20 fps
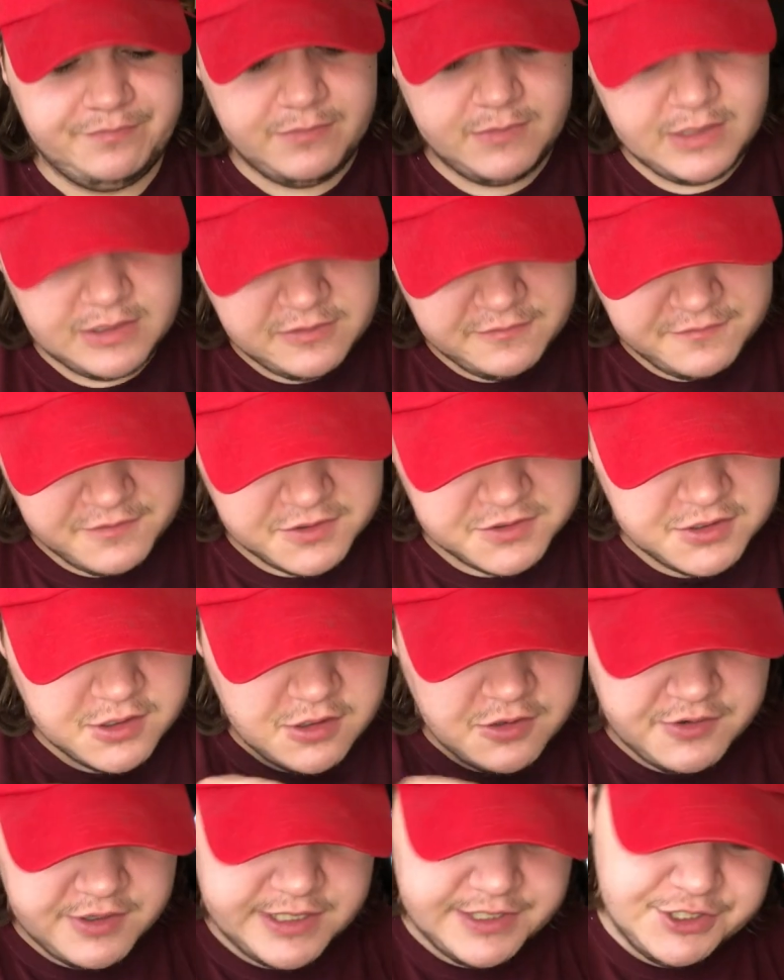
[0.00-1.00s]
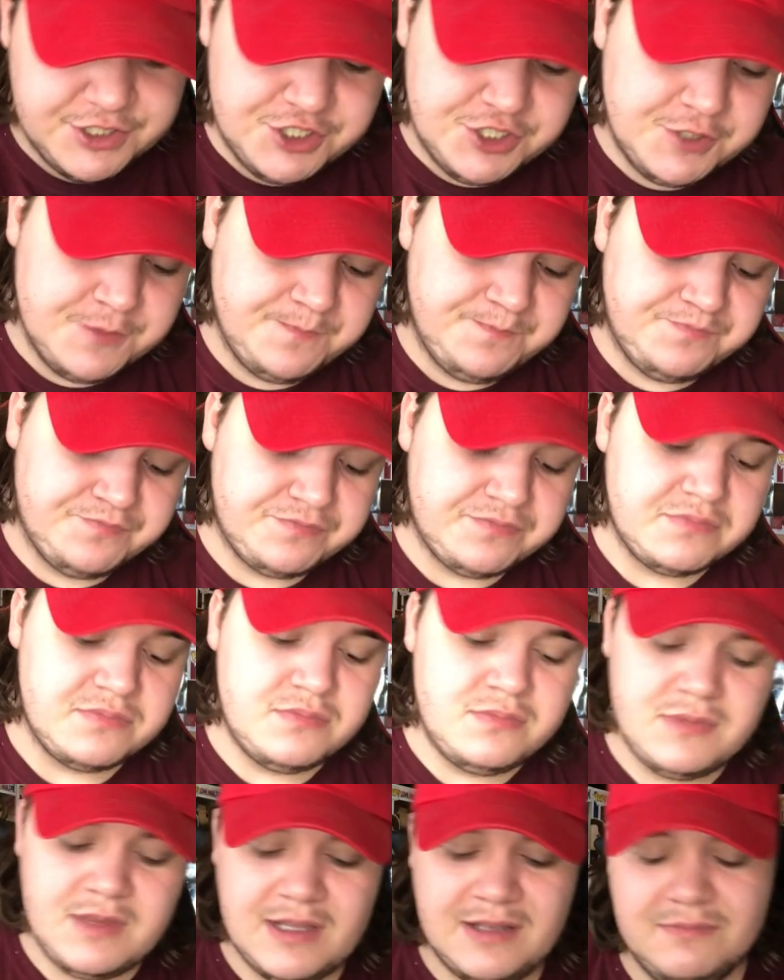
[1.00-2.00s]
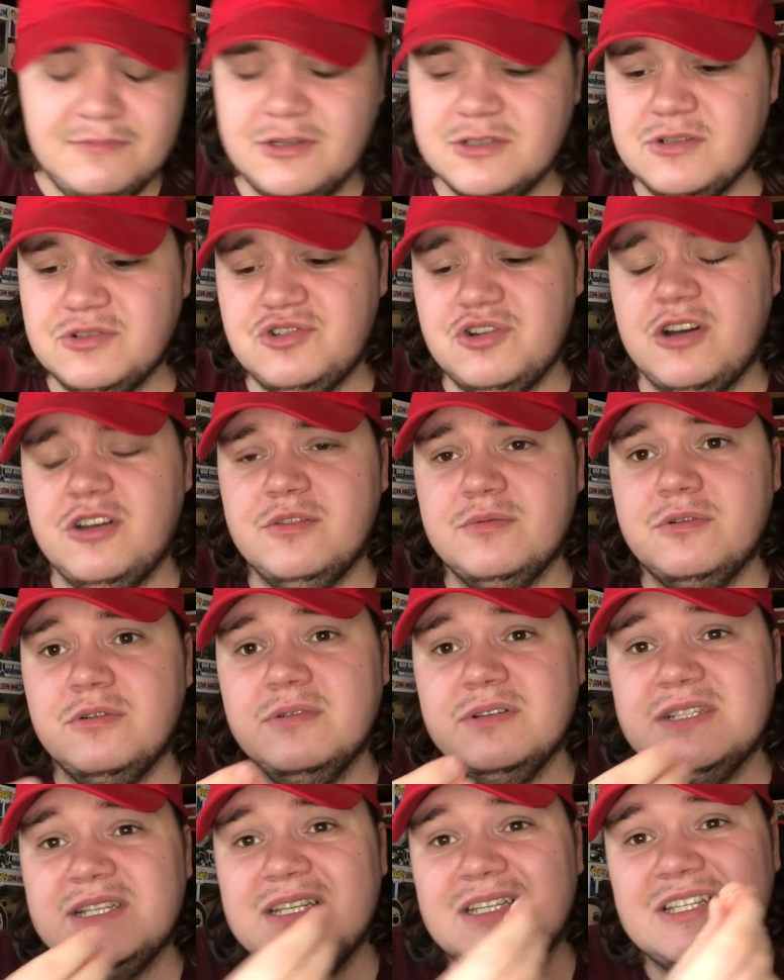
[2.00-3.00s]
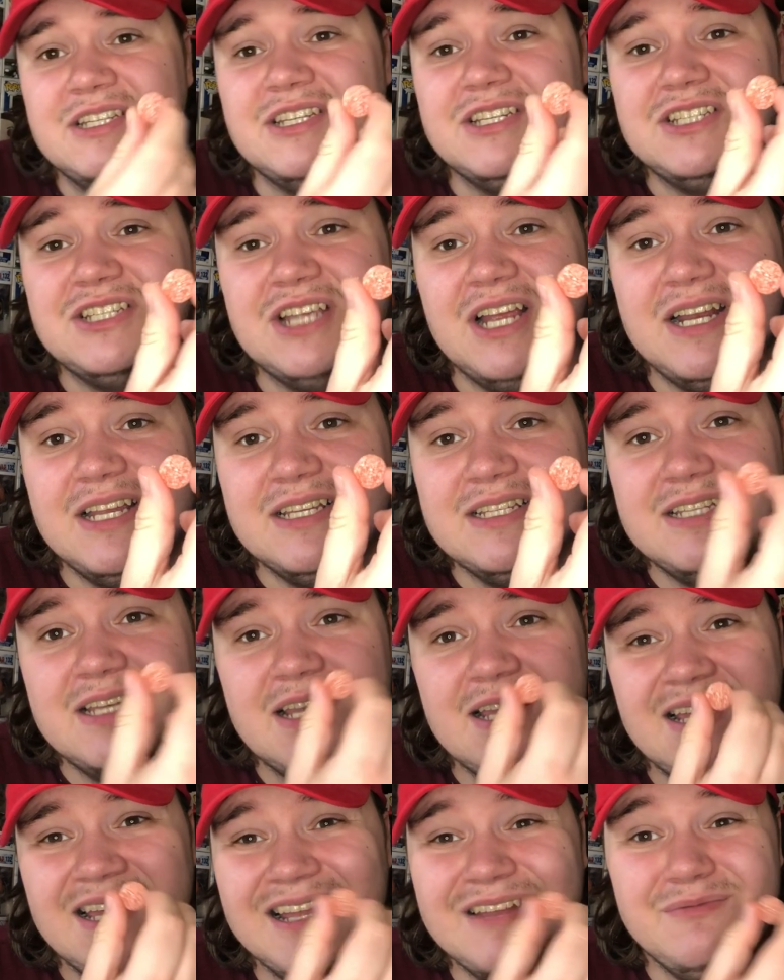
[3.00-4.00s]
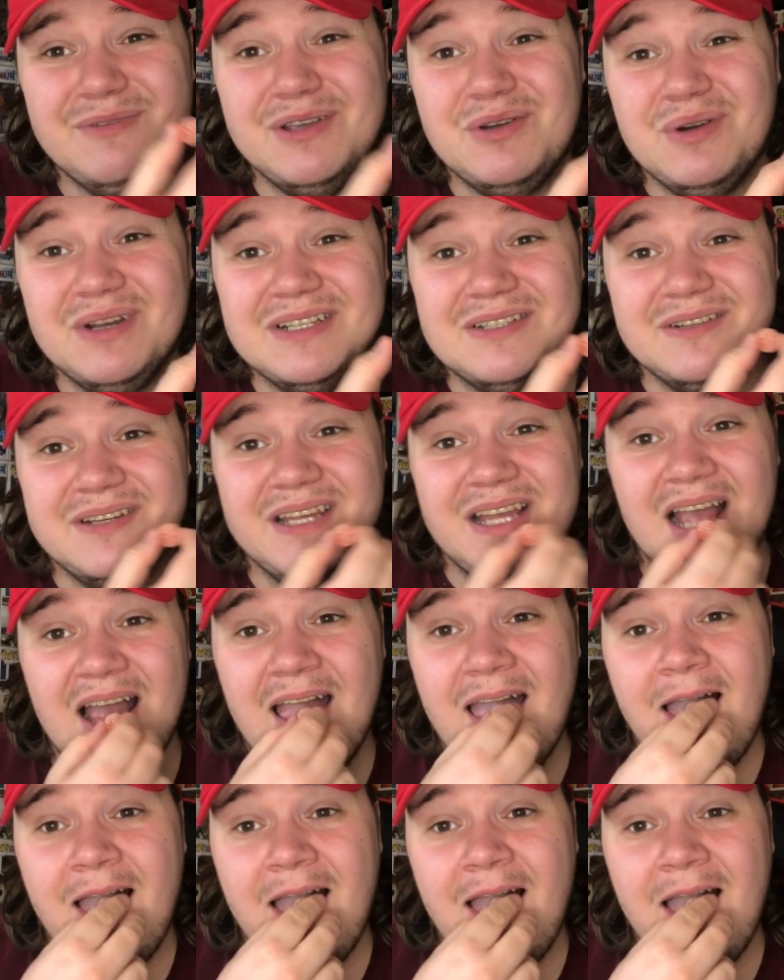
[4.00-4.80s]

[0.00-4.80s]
Now to find an orange. Might as well try them all, as these are just jellies and it'll be quick to eat.